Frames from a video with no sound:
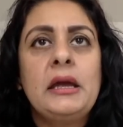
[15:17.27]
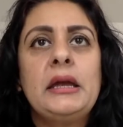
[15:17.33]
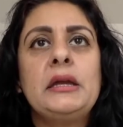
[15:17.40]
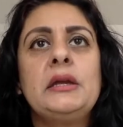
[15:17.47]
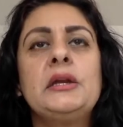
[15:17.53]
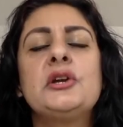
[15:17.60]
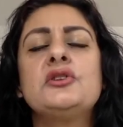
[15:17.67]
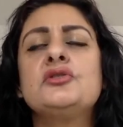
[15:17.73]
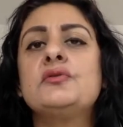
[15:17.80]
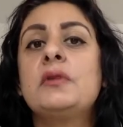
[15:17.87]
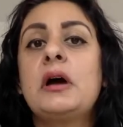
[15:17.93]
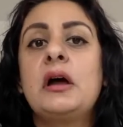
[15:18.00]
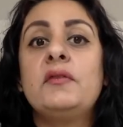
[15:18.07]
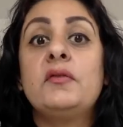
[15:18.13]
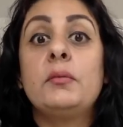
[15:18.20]
you can
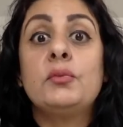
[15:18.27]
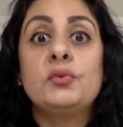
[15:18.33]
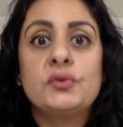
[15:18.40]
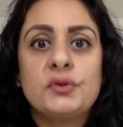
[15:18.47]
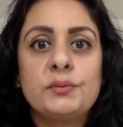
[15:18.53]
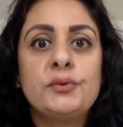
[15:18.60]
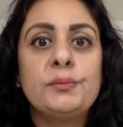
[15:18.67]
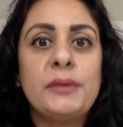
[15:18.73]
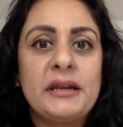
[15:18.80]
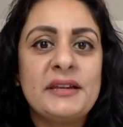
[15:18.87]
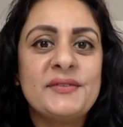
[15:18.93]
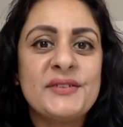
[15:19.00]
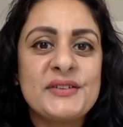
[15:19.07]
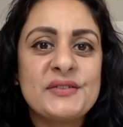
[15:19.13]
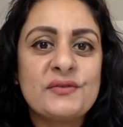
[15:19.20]
derive multiple
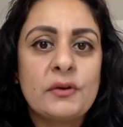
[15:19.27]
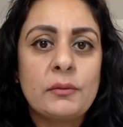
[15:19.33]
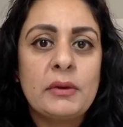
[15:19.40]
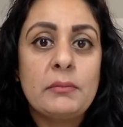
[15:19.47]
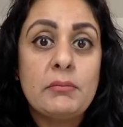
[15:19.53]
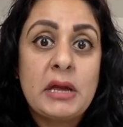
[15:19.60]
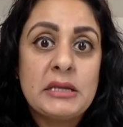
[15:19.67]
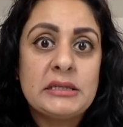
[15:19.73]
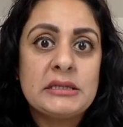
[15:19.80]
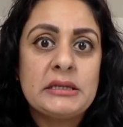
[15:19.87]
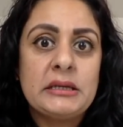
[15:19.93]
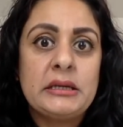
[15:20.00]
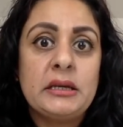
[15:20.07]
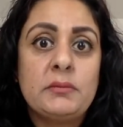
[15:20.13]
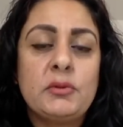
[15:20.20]
benefits from it,
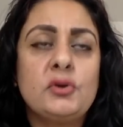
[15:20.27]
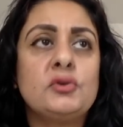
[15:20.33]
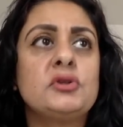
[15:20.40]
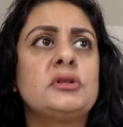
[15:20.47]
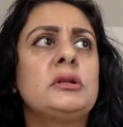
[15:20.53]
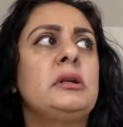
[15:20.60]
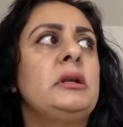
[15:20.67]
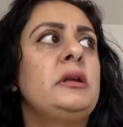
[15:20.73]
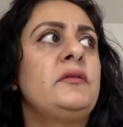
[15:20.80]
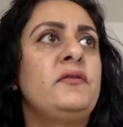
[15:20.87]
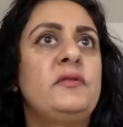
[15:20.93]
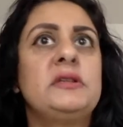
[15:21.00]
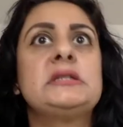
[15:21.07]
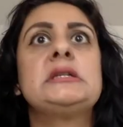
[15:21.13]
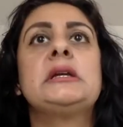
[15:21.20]
mentally, emotionally,
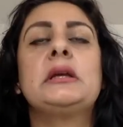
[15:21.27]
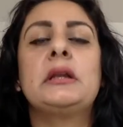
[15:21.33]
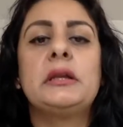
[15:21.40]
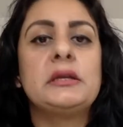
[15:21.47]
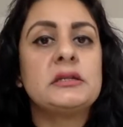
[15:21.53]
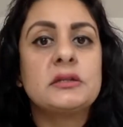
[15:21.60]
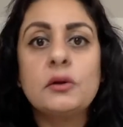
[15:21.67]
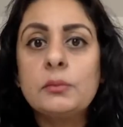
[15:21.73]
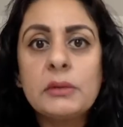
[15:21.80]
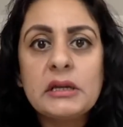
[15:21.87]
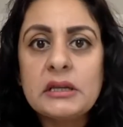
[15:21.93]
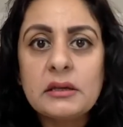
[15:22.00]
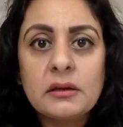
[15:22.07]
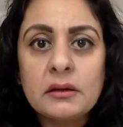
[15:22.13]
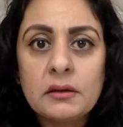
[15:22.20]
physically, so
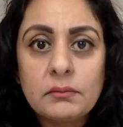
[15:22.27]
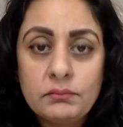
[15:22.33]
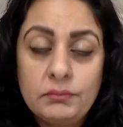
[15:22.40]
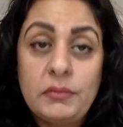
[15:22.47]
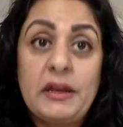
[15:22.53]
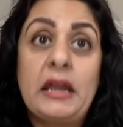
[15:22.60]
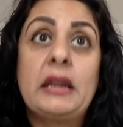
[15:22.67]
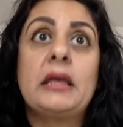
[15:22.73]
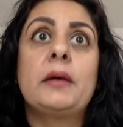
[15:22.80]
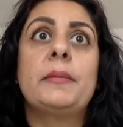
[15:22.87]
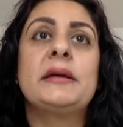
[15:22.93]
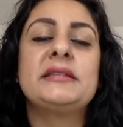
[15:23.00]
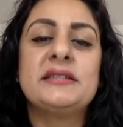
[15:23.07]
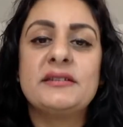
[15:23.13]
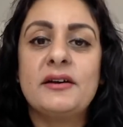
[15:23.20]
many, getting a
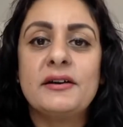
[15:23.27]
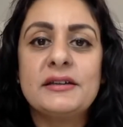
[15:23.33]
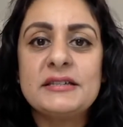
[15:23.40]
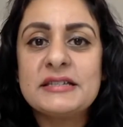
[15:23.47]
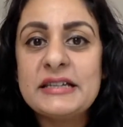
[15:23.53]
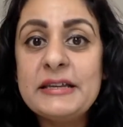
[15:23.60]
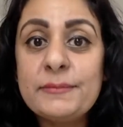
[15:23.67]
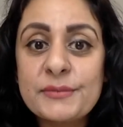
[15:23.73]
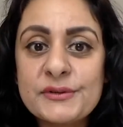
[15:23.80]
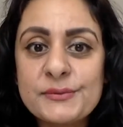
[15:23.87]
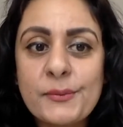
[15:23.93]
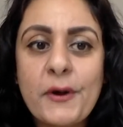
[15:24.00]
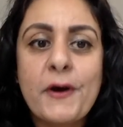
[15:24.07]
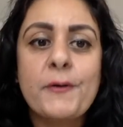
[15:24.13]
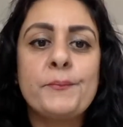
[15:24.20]
better night's sleep as
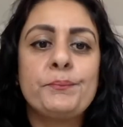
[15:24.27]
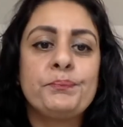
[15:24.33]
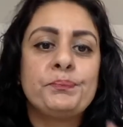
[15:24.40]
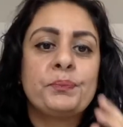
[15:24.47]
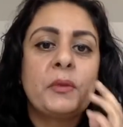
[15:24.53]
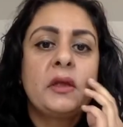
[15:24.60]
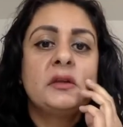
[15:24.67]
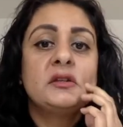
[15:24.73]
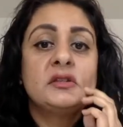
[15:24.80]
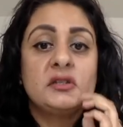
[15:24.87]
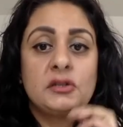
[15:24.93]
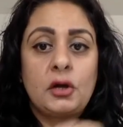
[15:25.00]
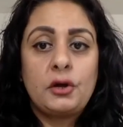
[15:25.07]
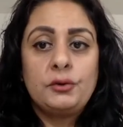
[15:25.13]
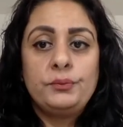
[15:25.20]
well.
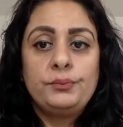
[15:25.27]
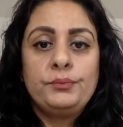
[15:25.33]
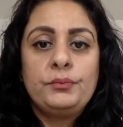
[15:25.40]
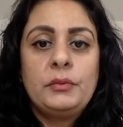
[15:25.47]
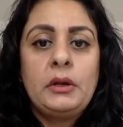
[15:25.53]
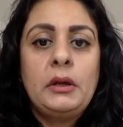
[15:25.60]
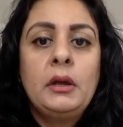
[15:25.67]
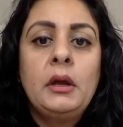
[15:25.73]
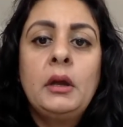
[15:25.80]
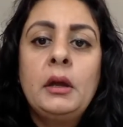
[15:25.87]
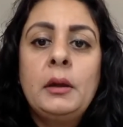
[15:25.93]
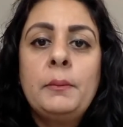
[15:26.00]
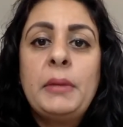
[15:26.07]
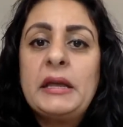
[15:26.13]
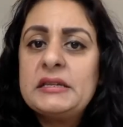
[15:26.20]
So
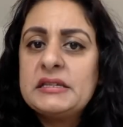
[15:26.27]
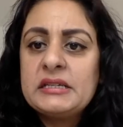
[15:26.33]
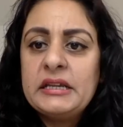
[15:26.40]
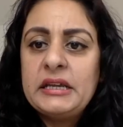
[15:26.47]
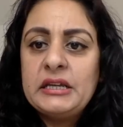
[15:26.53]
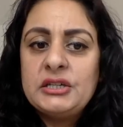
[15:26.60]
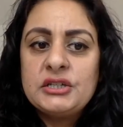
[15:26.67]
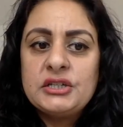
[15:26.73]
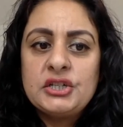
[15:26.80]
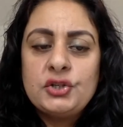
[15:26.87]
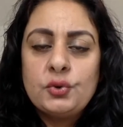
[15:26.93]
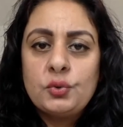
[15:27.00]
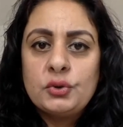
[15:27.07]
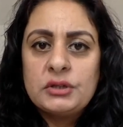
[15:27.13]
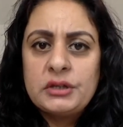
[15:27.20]
pencil it into
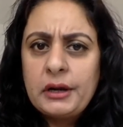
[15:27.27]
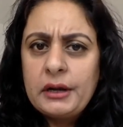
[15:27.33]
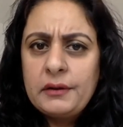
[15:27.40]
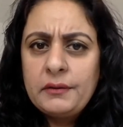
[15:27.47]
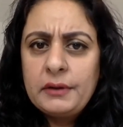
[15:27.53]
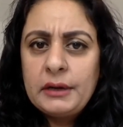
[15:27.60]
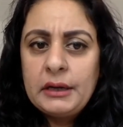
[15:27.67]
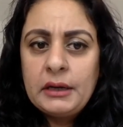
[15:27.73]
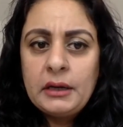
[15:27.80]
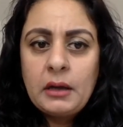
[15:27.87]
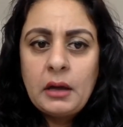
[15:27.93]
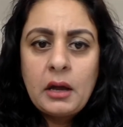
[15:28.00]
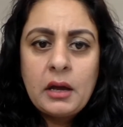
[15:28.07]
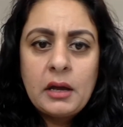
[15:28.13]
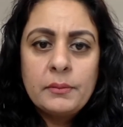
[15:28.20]
your diary.
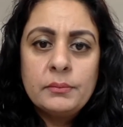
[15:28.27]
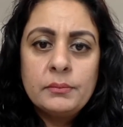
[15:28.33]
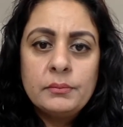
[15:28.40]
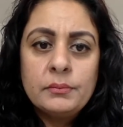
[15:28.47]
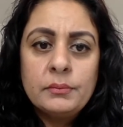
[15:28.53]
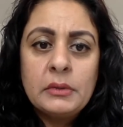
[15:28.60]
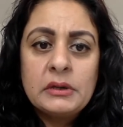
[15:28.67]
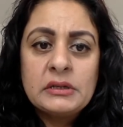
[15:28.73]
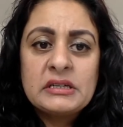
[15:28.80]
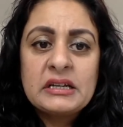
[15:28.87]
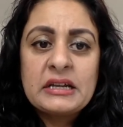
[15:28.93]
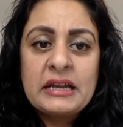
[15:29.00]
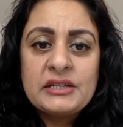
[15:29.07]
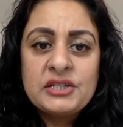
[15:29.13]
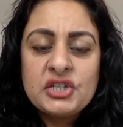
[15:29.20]

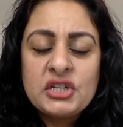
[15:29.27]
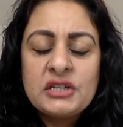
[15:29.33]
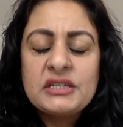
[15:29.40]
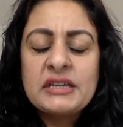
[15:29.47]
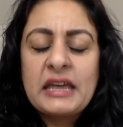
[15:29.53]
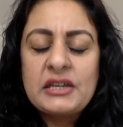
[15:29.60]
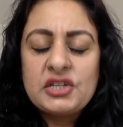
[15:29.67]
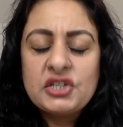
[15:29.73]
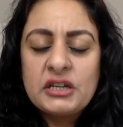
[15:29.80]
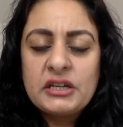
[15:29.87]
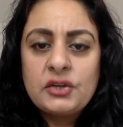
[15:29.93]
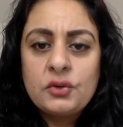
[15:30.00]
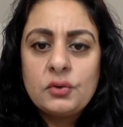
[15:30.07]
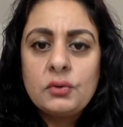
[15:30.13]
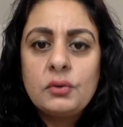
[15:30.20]
Scheduling
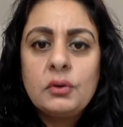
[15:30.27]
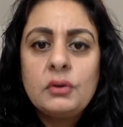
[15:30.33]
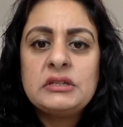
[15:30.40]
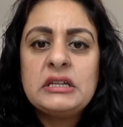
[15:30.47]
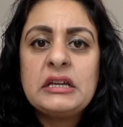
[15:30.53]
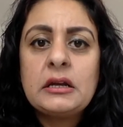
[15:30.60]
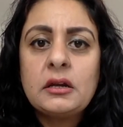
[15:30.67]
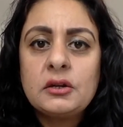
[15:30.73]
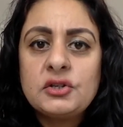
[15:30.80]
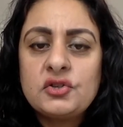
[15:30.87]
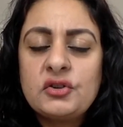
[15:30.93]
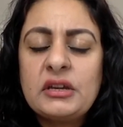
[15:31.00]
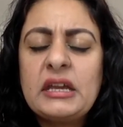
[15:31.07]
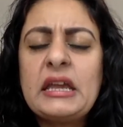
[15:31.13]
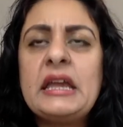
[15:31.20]
your
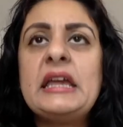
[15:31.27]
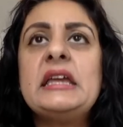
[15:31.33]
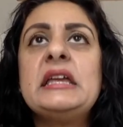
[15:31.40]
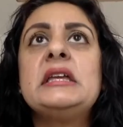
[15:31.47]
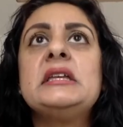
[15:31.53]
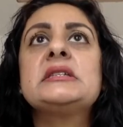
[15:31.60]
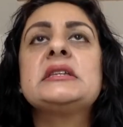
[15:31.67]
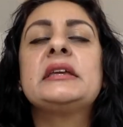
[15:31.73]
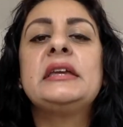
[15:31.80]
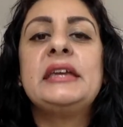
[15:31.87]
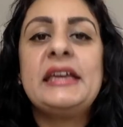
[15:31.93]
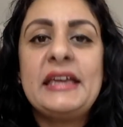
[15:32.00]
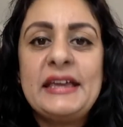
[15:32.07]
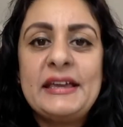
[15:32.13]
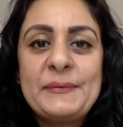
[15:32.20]
decluttering is
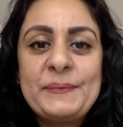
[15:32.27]
key.